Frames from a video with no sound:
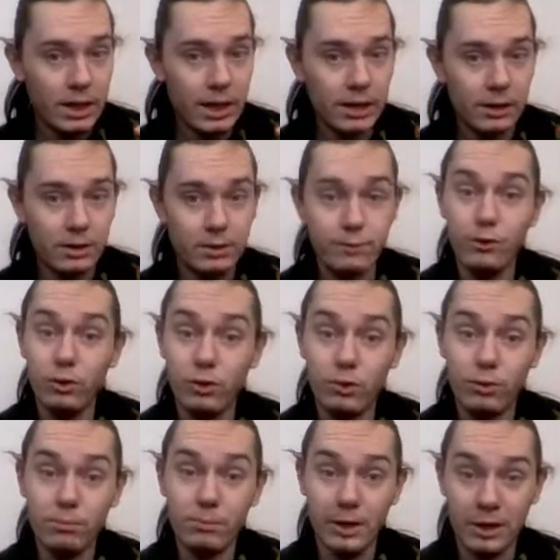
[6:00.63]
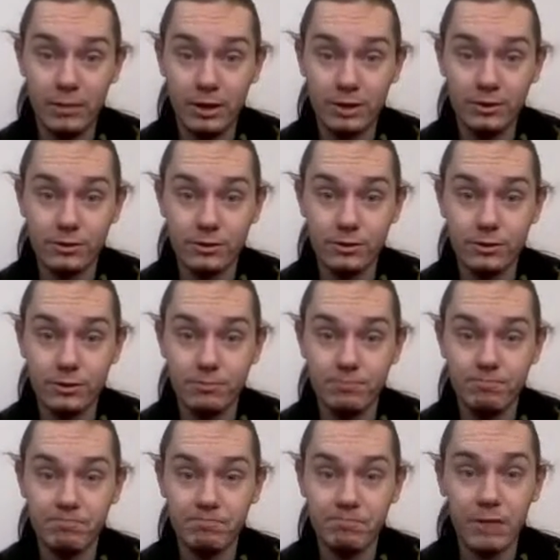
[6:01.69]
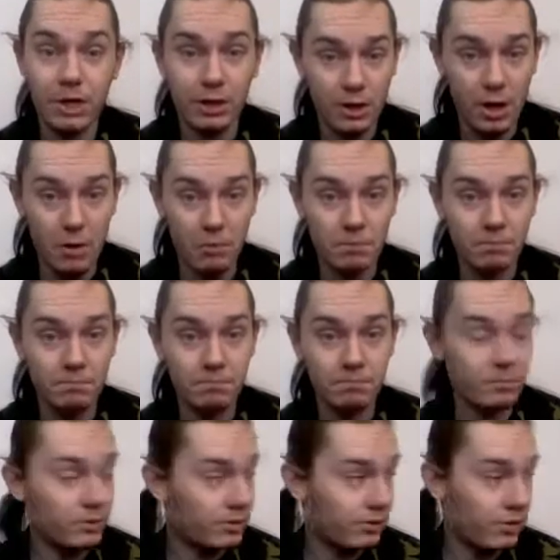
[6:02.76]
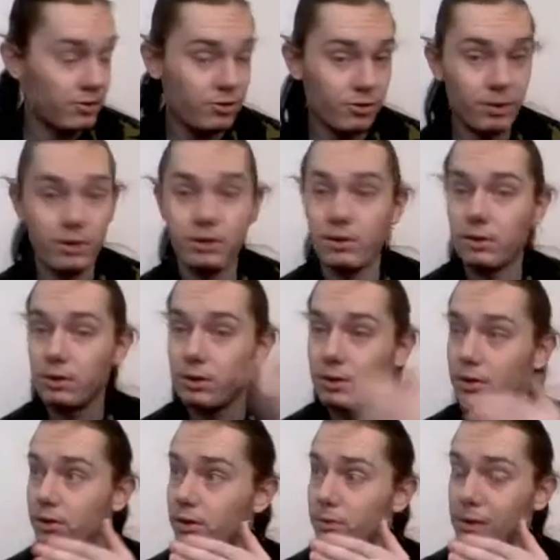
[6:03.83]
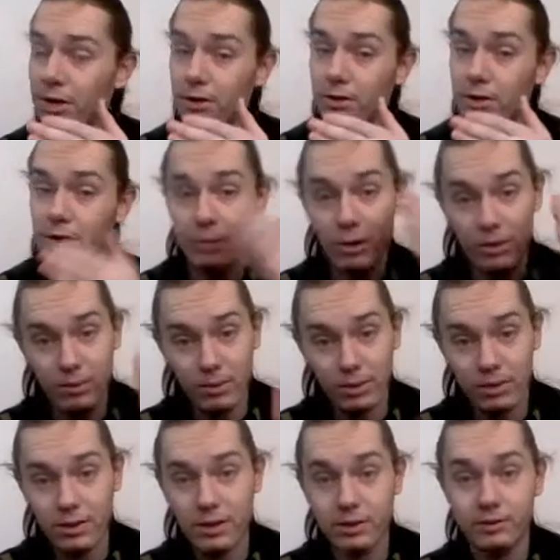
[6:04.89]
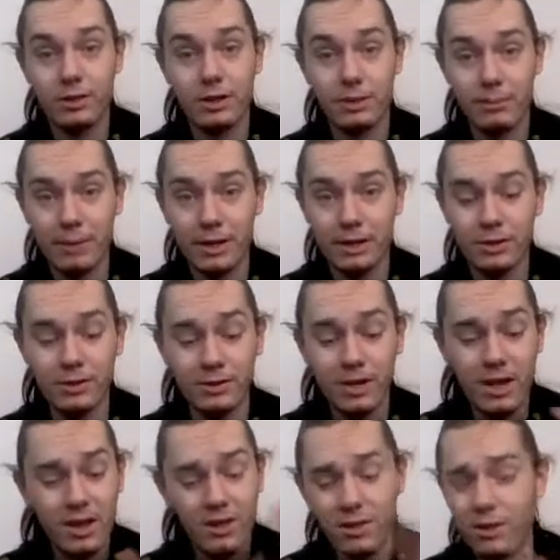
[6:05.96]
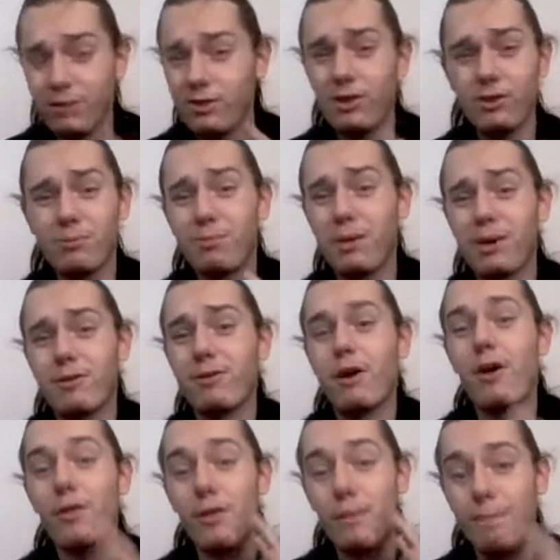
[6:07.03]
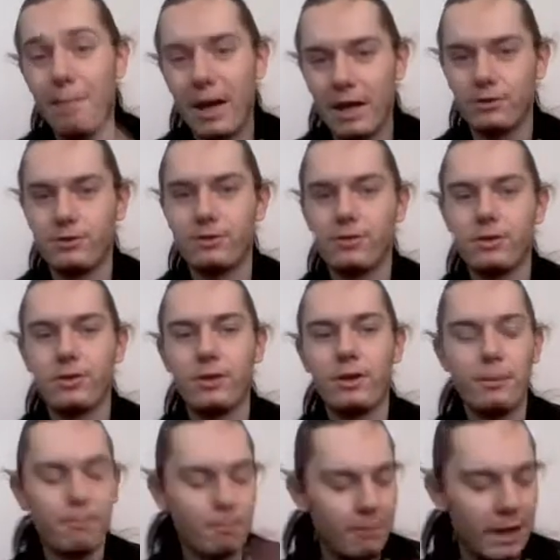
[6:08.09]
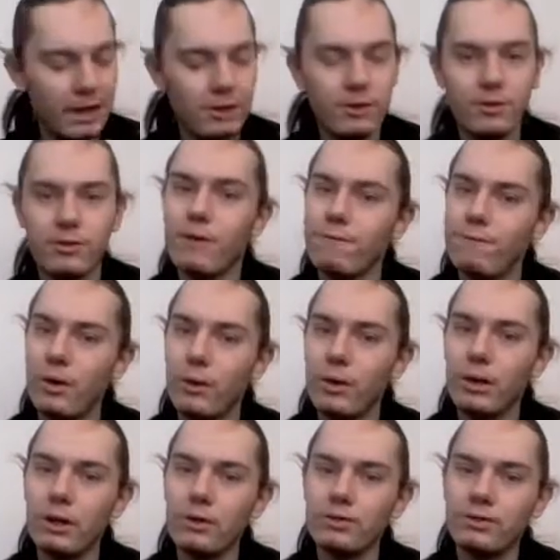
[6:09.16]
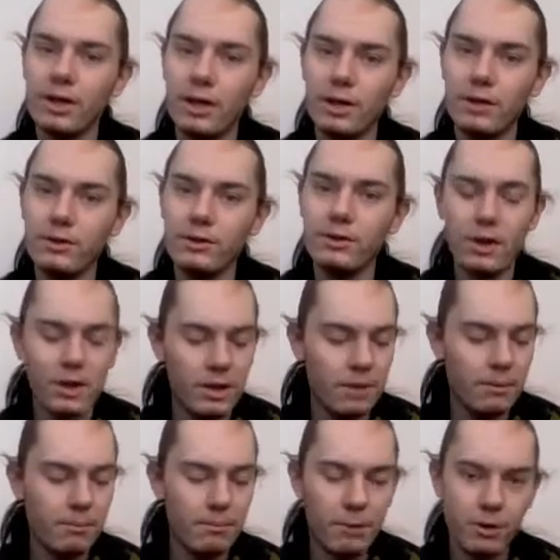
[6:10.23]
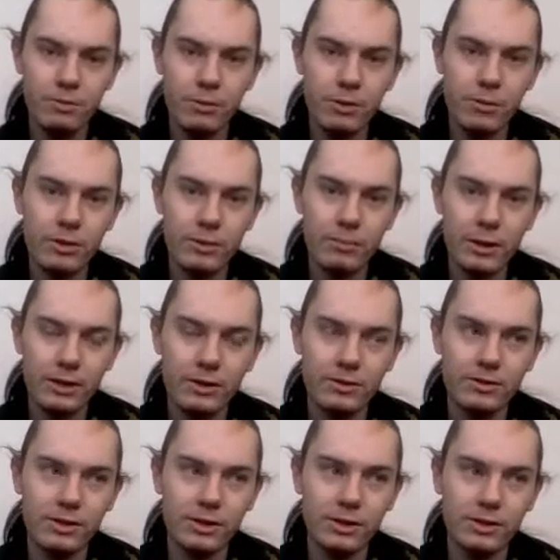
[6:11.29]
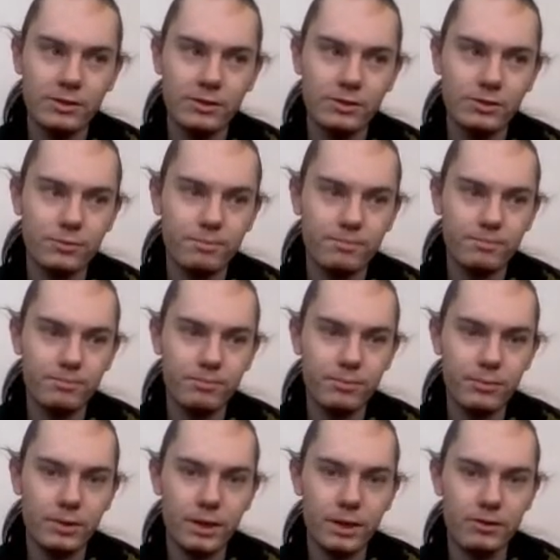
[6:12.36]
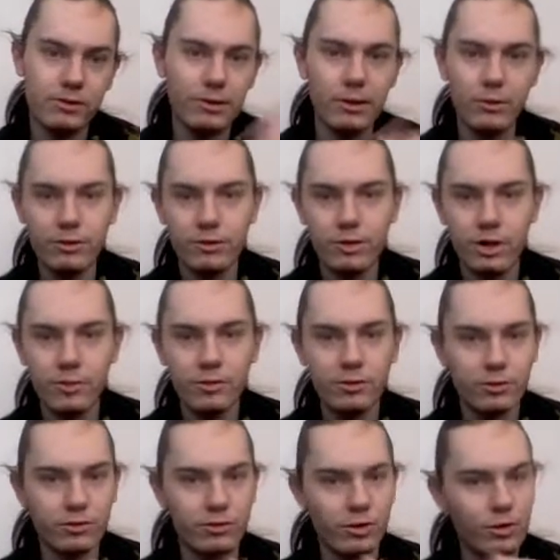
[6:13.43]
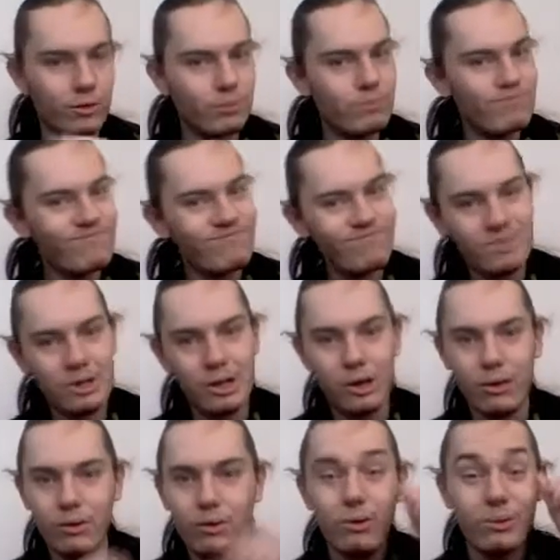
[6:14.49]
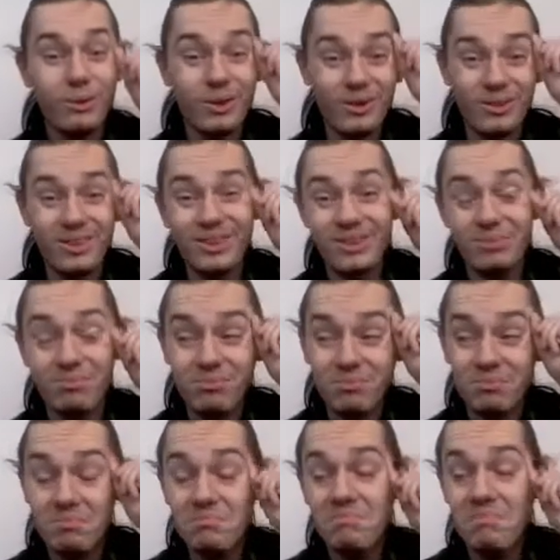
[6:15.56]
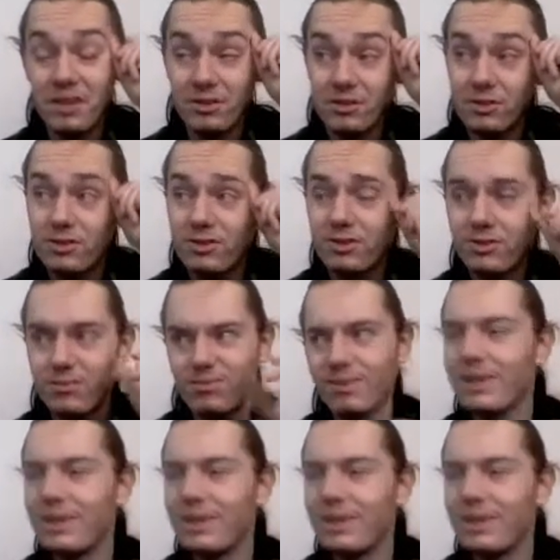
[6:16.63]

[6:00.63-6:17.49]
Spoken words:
Out of the 4 Mega Blasters that own, Centurion, the Mega Thunderbow, this, and the Magnus, this is by far the best. Magnus a very close second. My only problem with the Magnus is its loading time is also long, although it's